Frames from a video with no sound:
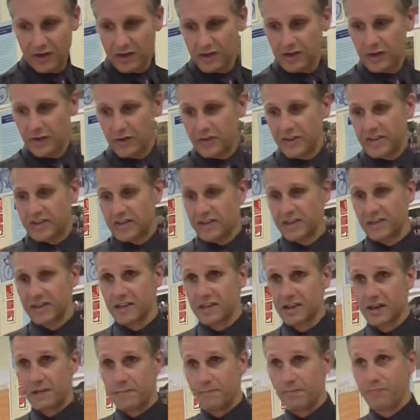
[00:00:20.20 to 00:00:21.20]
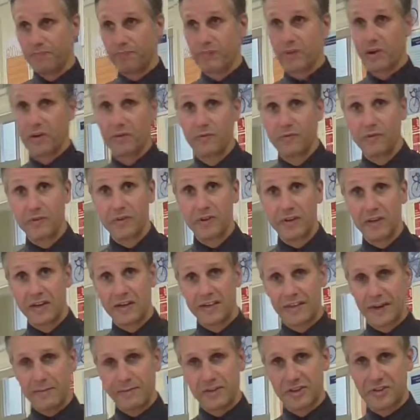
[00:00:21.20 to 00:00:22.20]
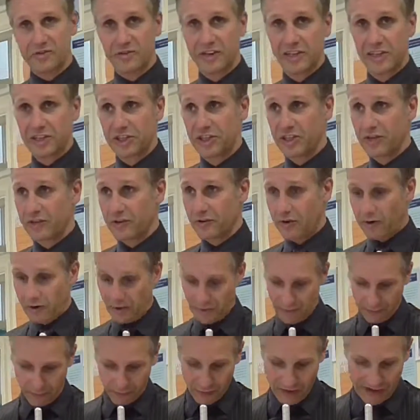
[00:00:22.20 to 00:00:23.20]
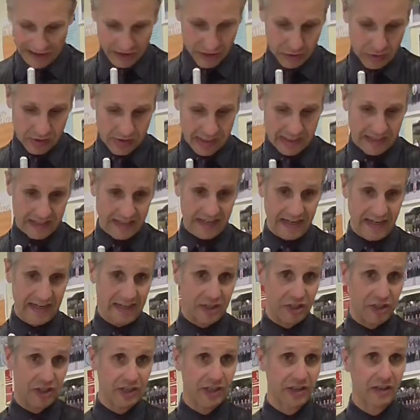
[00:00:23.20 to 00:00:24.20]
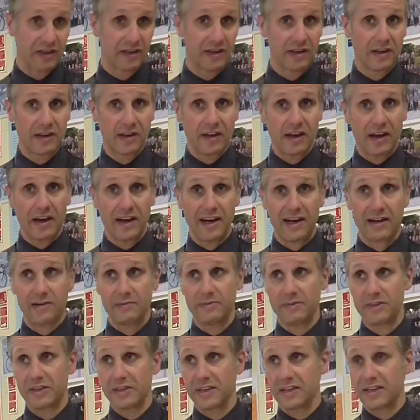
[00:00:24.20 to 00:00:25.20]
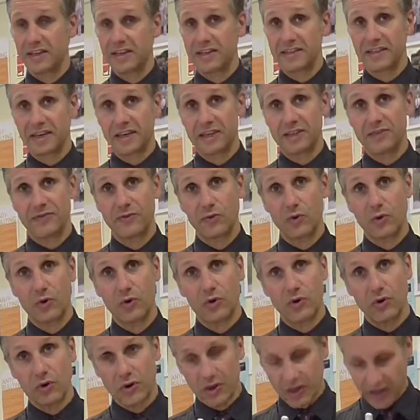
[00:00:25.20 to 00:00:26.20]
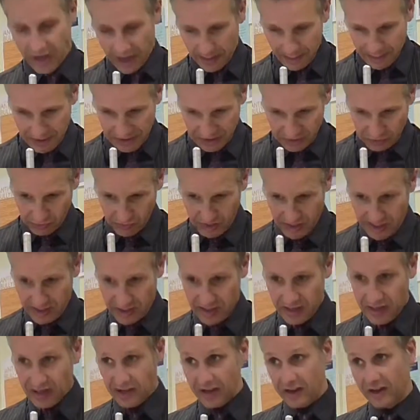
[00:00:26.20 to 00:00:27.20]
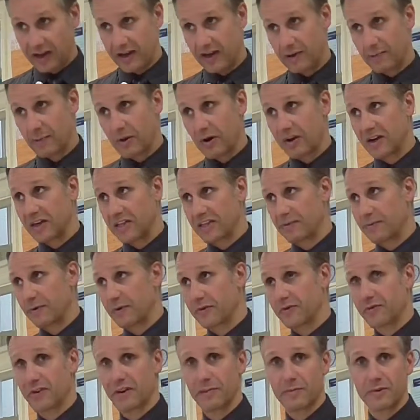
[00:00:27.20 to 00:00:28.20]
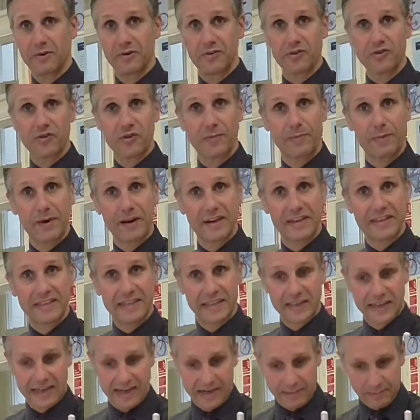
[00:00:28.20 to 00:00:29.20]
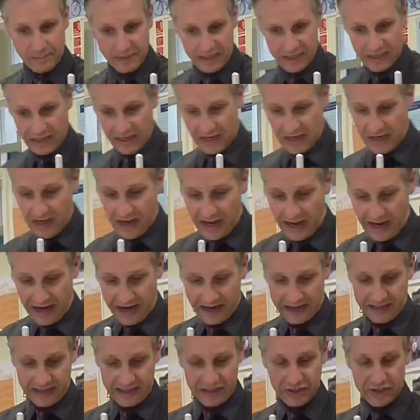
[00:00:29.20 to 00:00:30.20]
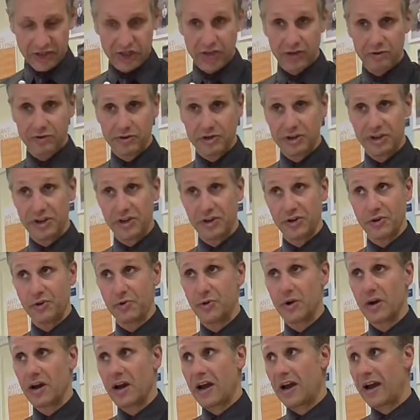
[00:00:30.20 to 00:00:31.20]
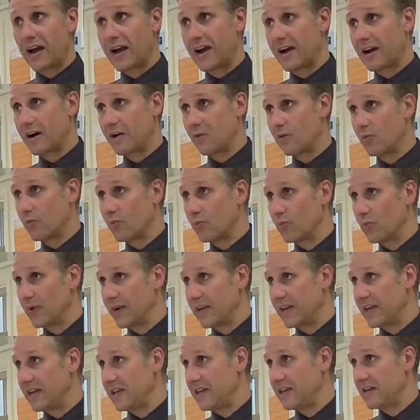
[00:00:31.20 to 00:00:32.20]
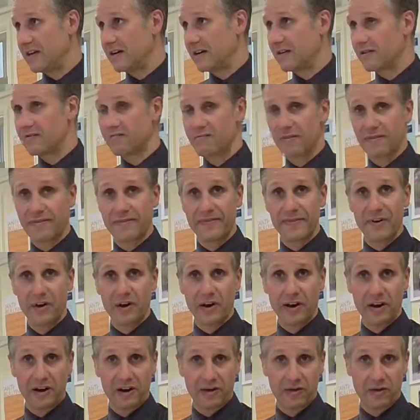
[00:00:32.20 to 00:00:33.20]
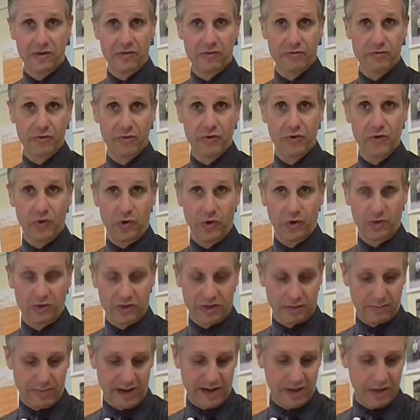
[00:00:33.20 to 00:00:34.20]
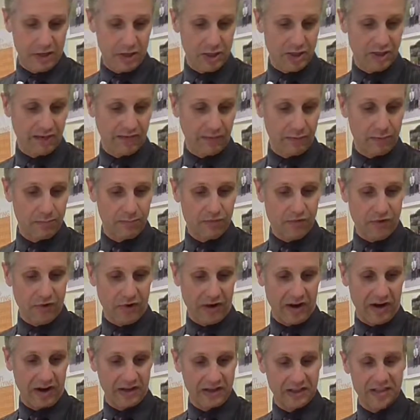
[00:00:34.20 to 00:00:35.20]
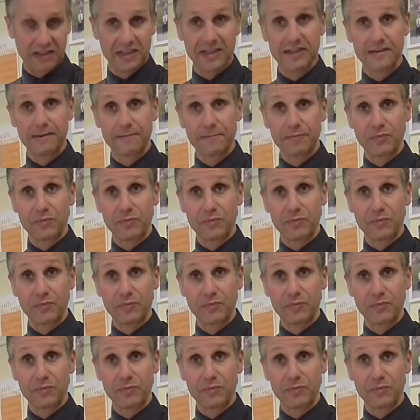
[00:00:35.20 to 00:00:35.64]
So this is a demonstration on fractional distillation aimed at Key Stage 4 chemistry. It applies to both double and triple exams, and it shows you how we refine crude oil to make useful products.